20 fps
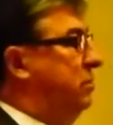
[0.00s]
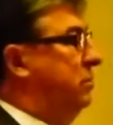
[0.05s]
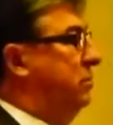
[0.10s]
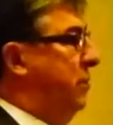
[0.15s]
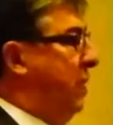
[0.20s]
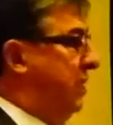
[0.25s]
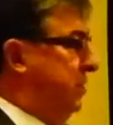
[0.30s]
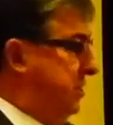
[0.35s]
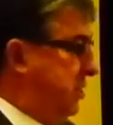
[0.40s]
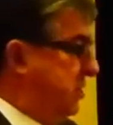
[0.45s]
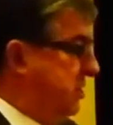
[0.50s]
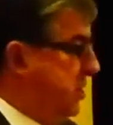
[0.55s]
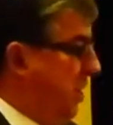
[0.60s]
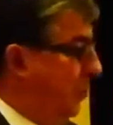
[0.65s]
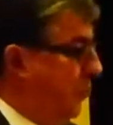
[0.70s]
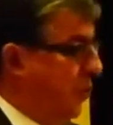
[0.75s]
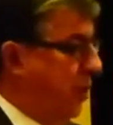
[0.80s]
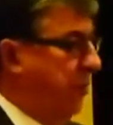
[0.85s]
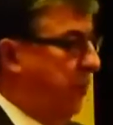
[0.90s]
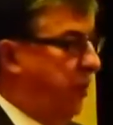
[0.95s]
It's a
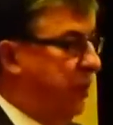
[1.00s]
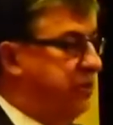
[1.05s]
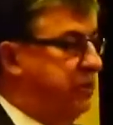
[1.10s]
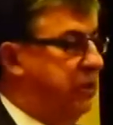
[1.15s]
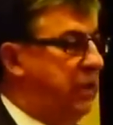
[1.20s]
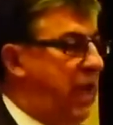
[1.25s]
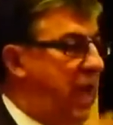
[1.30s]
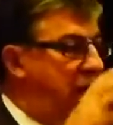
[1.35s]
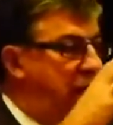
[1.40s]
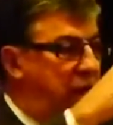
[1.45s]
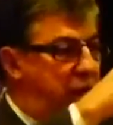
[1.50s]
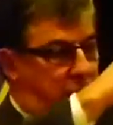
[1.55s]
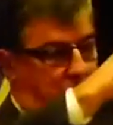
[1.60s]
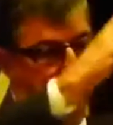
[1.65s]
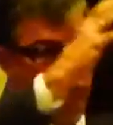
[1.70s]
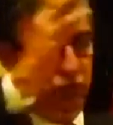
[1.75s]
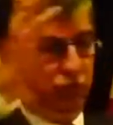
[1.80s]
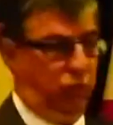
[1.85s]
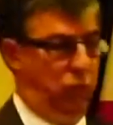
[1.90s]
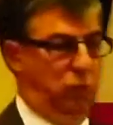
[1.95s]
summary budget, and it
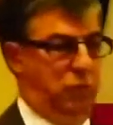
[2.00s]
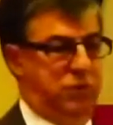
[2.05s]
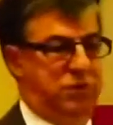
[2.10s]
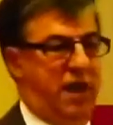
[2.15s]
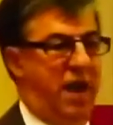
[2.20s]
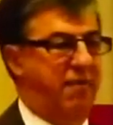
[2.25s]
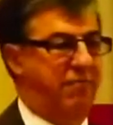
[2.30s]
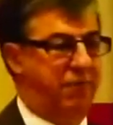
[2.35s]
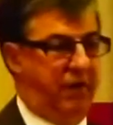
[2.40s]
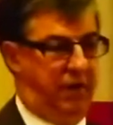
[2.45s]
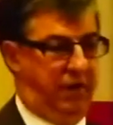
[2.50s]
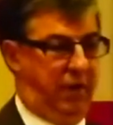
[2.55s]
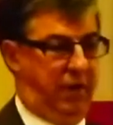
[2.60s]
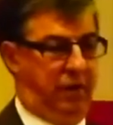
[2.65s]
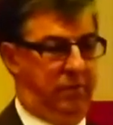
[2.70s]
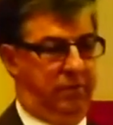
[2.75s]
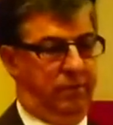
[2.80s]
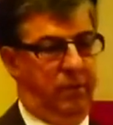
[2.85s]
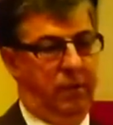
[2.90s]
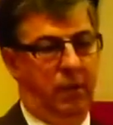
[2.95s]
controls everything.
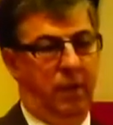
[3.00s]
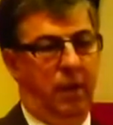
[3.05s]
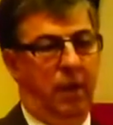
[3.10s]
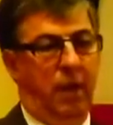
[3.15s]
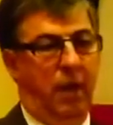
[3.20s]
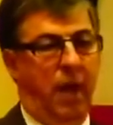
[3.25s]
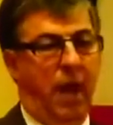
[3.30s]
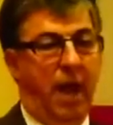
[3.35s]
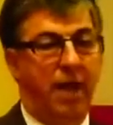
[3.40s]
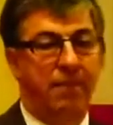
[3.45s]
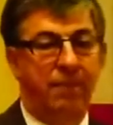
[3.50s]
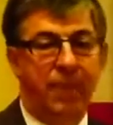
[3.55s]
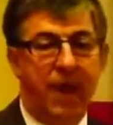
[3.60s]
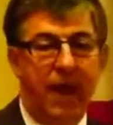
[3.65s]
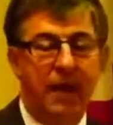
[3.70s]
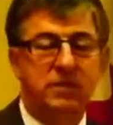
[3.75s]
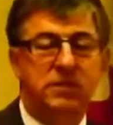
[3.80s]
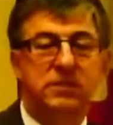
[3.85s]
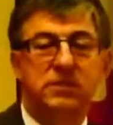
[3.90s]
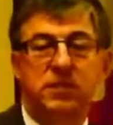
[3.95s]
And
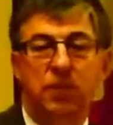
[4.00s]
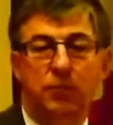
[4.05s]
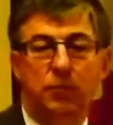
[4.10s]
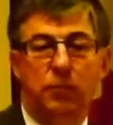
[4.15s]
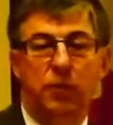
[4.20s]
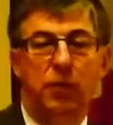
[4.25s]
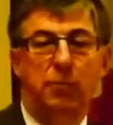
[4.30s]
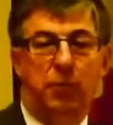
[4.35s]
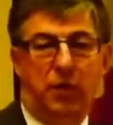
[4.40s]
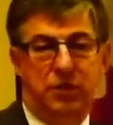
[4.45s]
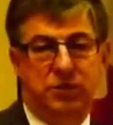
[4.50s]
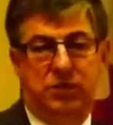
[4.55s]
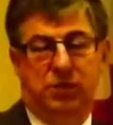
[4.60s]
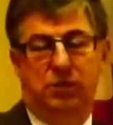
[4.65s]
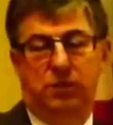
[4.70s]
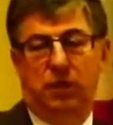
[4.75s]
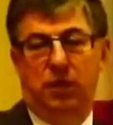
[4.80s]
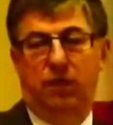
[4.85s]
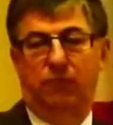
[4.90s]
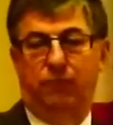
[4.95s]
that summary
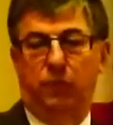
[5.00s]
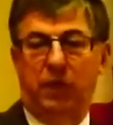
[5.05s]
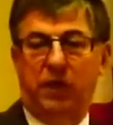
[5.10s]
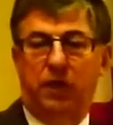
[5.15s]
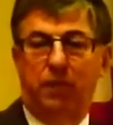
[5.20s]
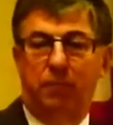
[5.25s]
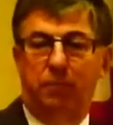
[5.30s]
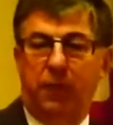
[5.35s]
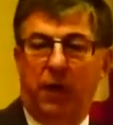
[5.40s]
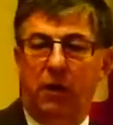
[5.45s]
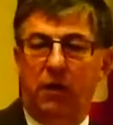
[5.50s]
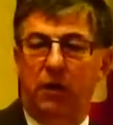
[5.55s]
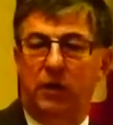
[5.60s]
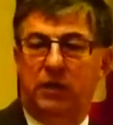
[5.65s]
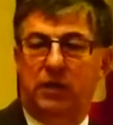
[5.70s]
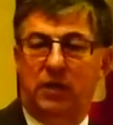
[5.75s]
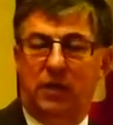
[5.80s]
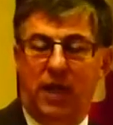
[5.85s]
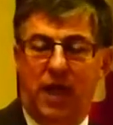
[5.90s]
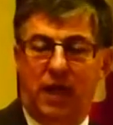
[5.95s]
budget, if we compare
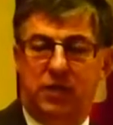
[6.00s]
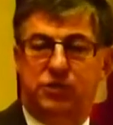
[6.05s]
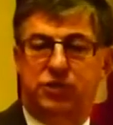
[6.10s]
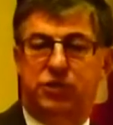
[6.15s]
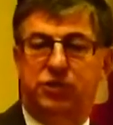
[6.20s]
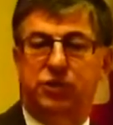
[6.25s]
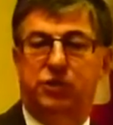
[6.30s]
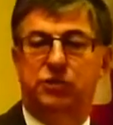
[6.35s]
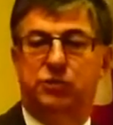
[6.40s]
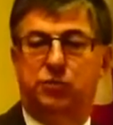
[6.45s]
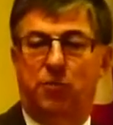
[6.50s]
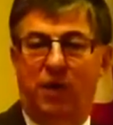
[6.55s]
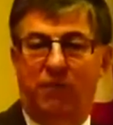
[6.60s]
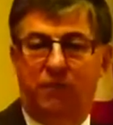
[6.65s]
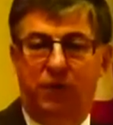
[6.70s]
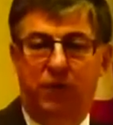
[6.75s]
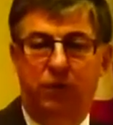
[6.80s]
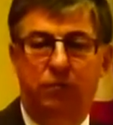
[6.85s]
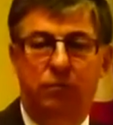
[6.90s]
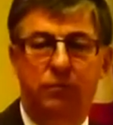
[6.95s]
it to last year's
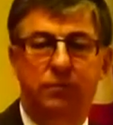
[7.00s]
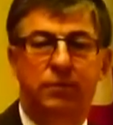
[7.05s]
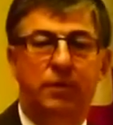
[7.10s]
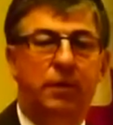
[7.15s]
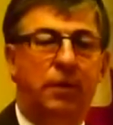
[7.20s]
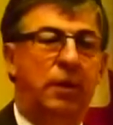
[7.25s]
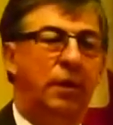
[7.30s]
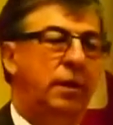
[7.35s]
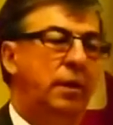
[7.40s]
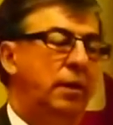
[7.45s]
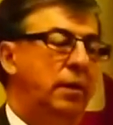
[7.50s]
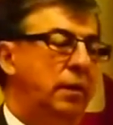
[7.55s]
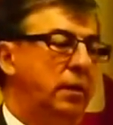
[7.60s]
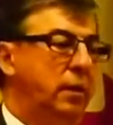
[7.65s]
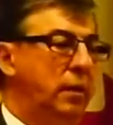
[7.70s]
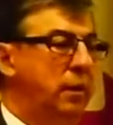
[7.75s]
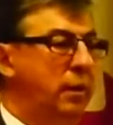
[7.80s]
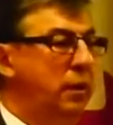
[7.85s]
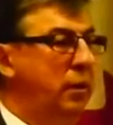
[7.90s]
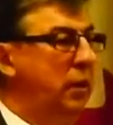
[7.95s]
revenue,
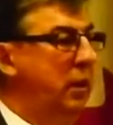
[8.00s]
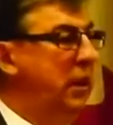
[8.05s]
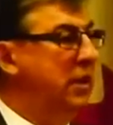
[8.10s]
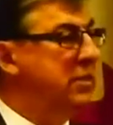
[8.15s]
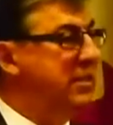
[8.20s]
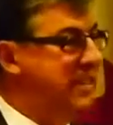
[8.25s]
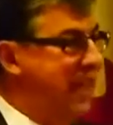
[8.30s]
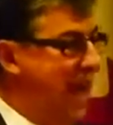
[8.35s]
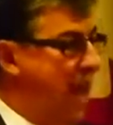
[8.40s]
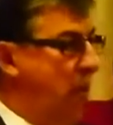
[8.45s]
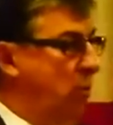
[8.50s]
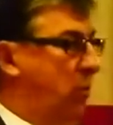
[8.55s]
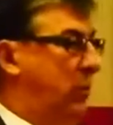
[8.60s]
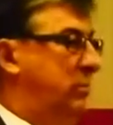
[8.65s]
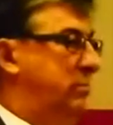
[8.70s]
is down.